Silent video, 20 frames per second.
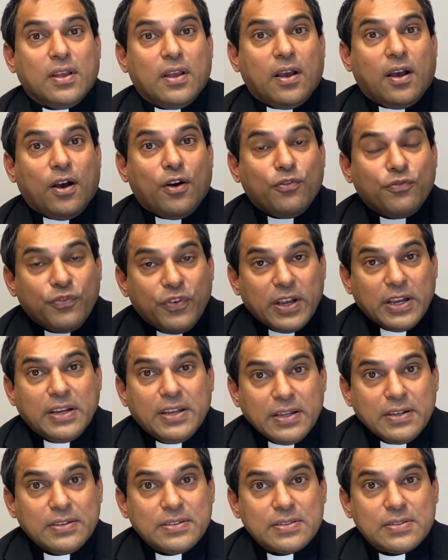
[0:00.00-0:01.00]
of
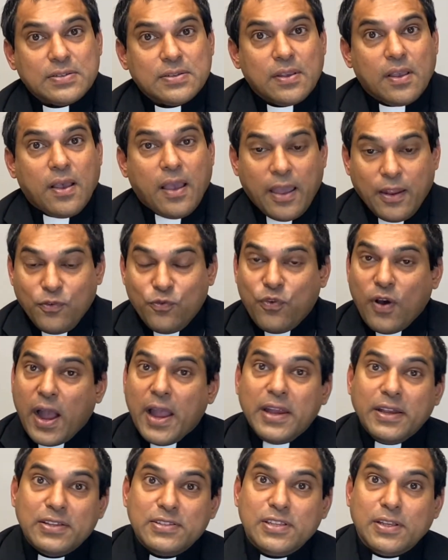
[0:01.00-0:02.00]
wilderness and why
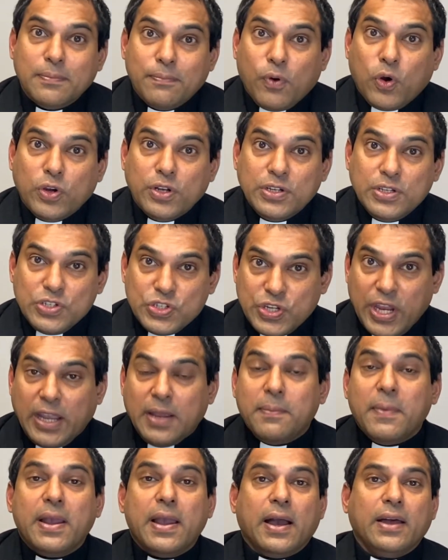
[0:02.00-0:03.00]
it is important, check
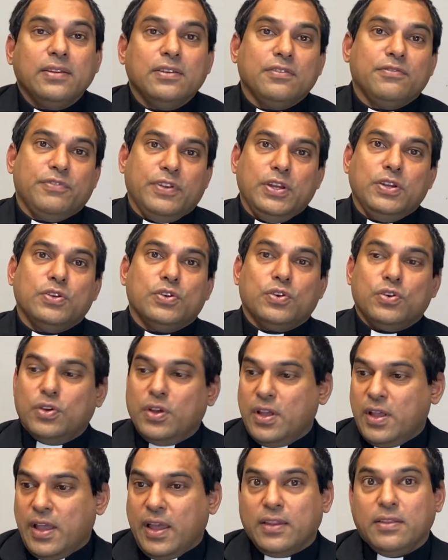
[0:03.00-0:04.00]
my other video
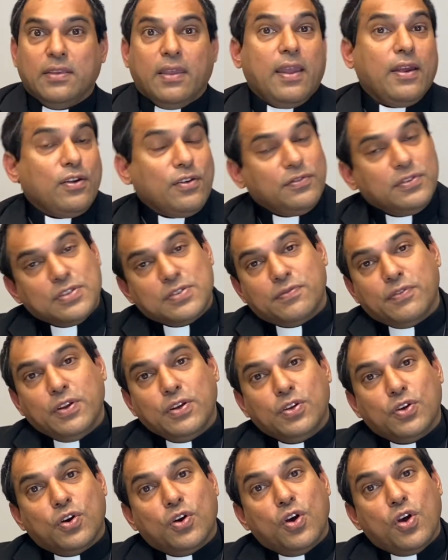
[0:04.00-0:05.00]
at the end of this
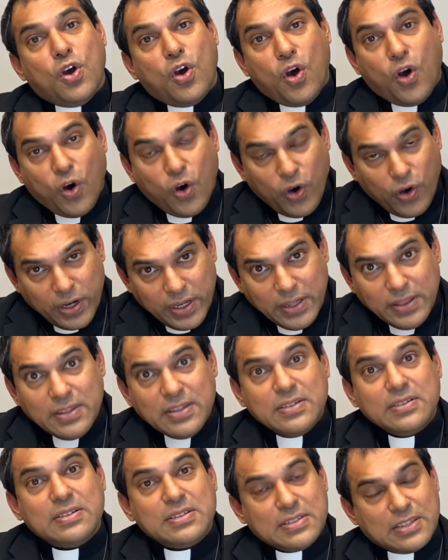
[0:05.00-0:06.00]
video or in
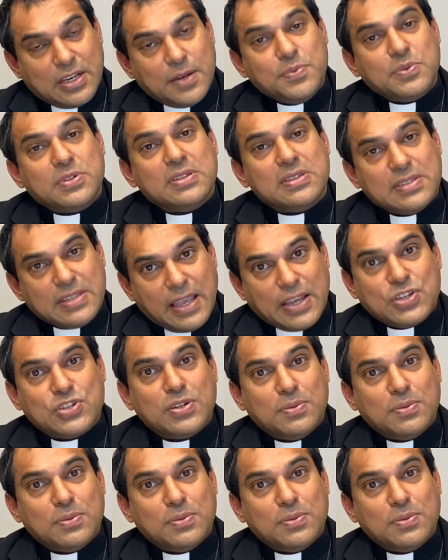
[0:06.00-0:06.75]
the description section